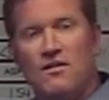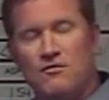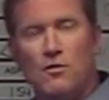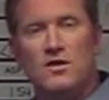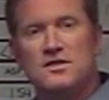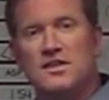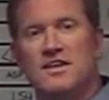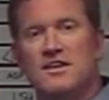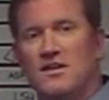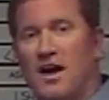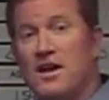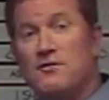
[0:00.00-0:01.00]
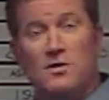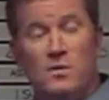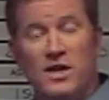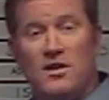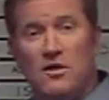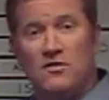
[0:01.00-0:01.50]
Unfortunately, not every
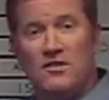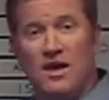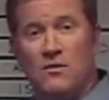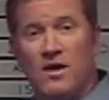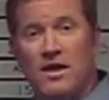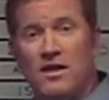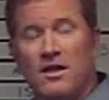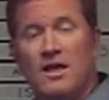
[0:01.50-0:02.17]
week goes that way.